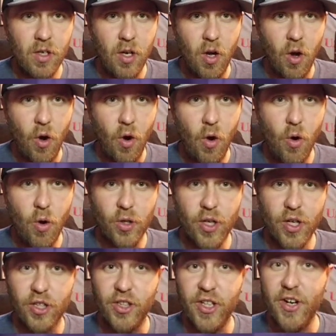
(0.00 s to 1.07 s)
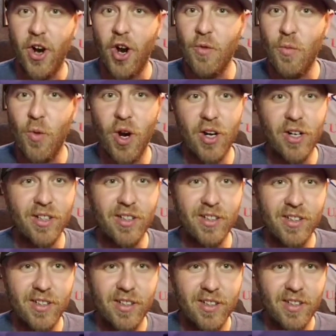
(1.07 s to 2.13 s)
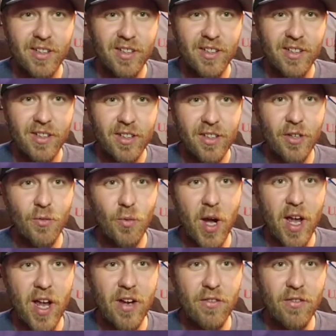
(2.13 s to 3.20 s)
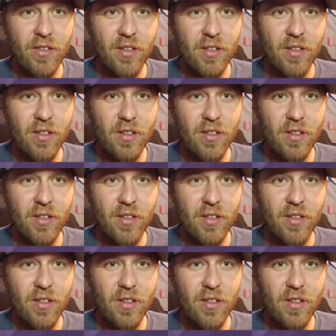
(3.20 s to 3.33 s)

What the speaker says: Oh, good clean arm work. Good wave.